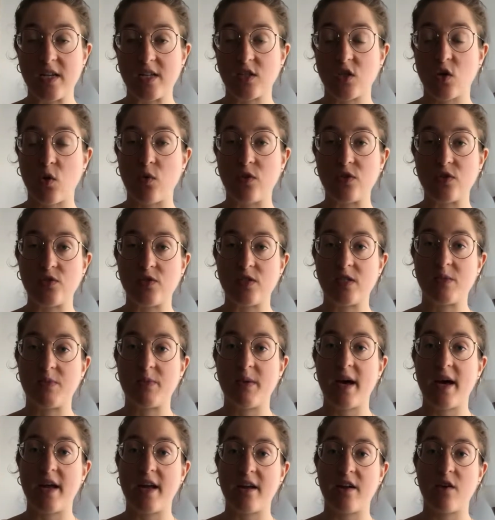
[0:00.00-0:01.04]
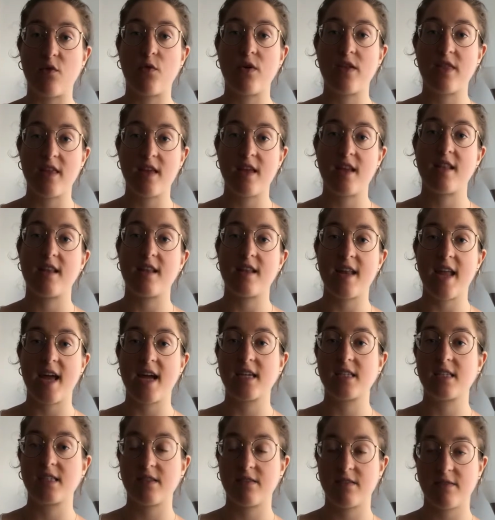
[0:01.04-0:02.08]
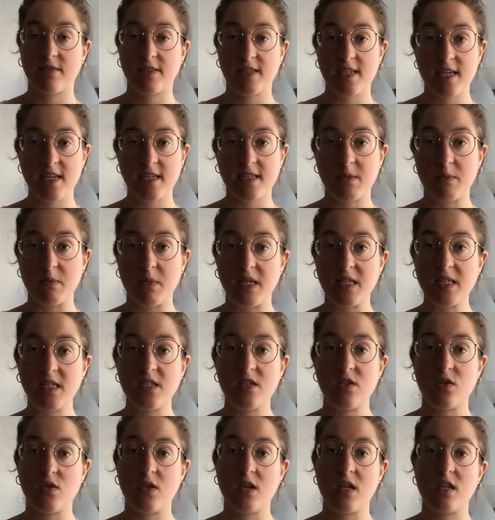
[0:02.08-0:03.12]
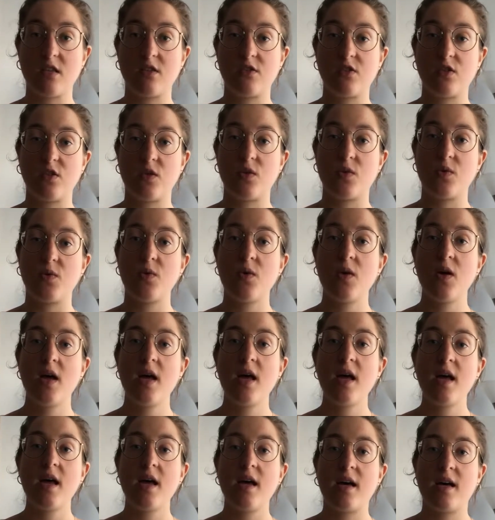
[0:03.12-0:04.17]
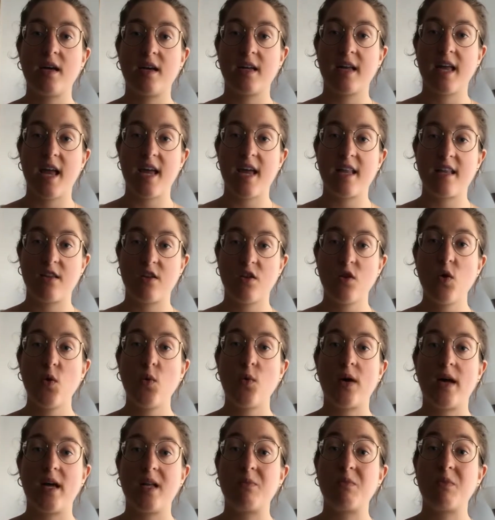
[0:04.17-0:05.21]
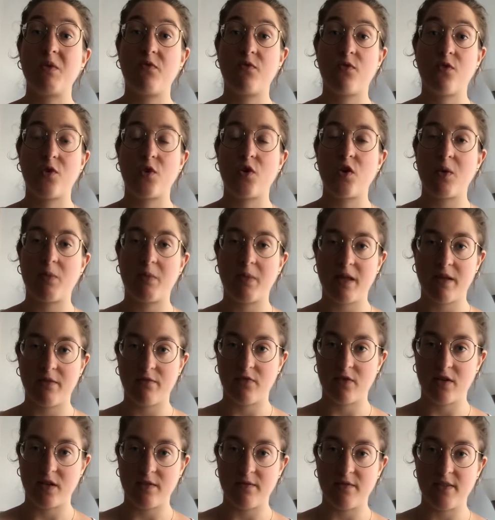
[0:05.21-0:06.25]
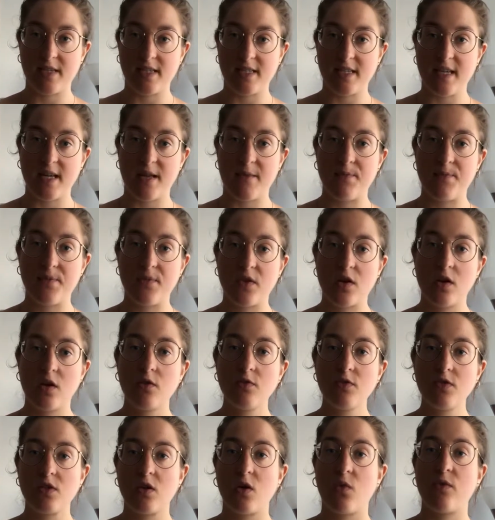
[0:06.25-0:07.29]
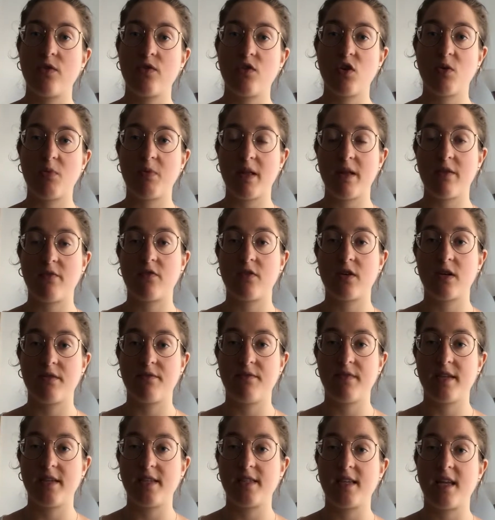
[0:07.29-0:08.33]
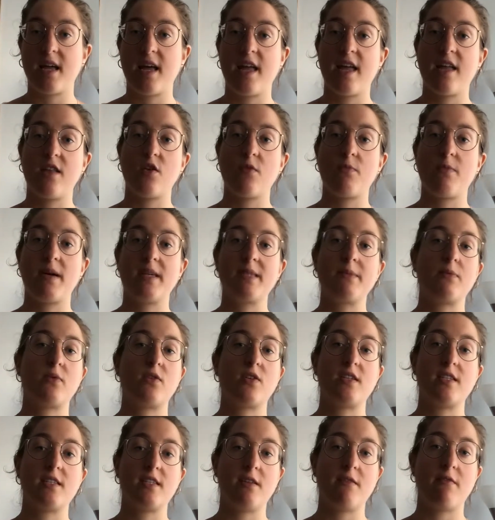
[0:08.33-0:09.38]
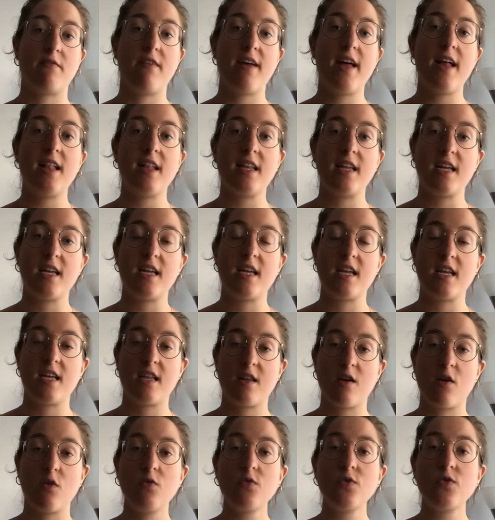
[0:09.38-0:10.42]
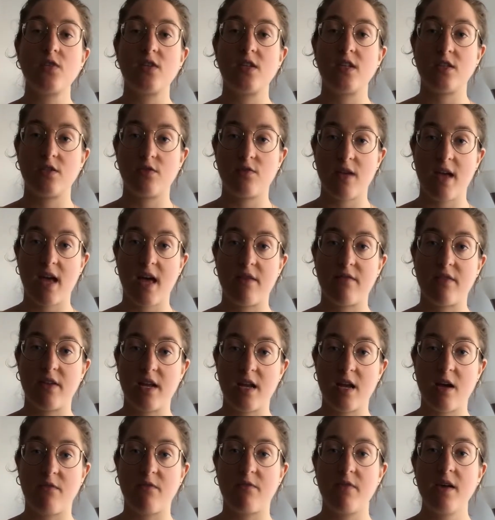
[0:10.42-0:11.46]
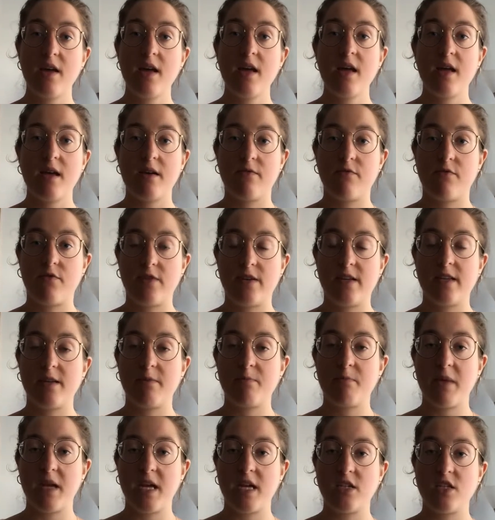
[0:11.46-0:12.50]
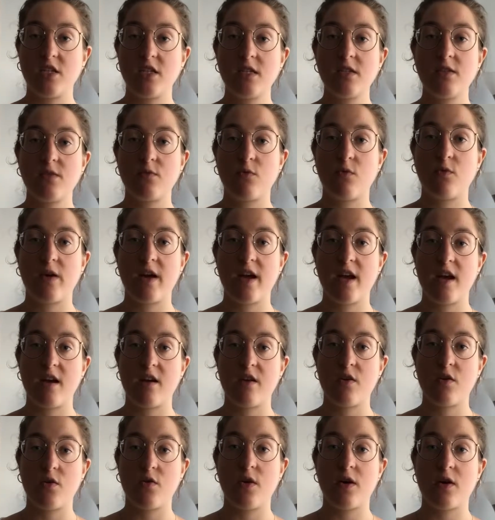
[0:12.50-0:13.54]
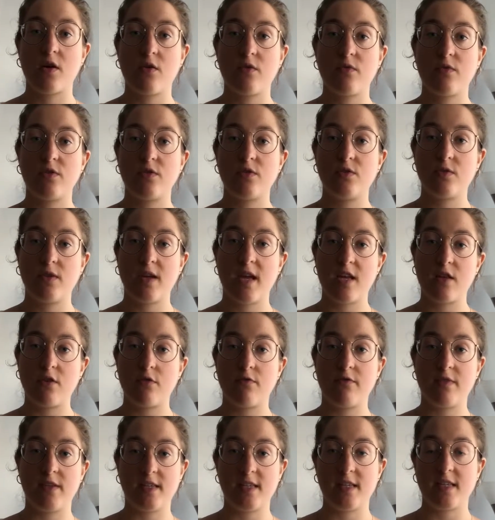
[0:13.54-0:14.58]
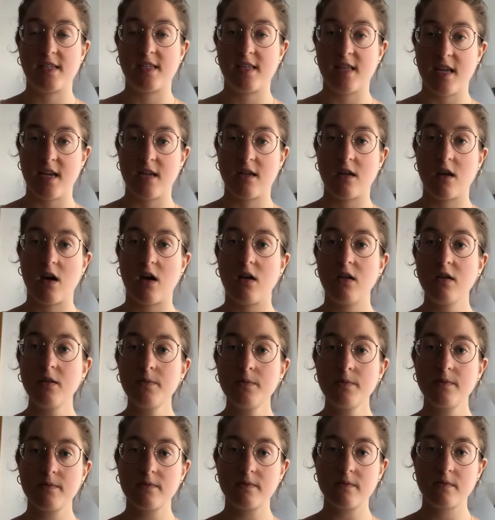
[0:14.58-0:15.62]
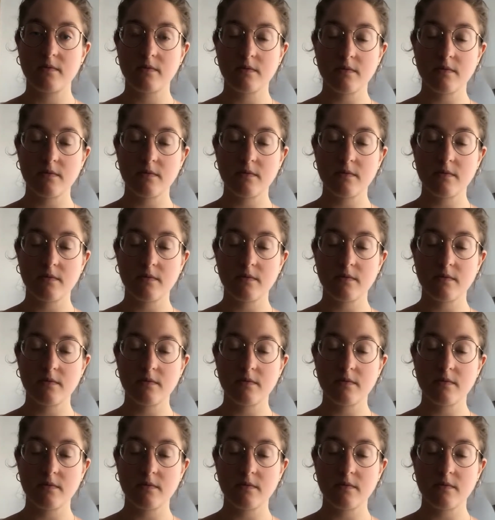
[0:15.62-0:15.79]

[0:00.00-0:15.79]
going to expire within the next 6 months, you need to get a new one before you apply for the visa. Also, when you apply for the visa and your passport is still valid, it also needs to have enough free pages where you are going to get your visa sticked on.